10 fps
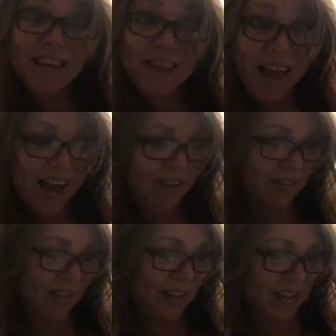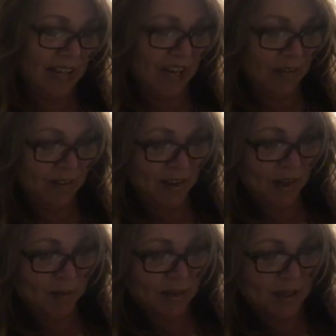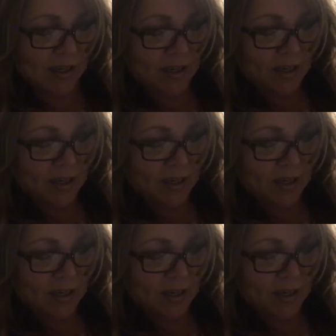and laughing and laughing at me.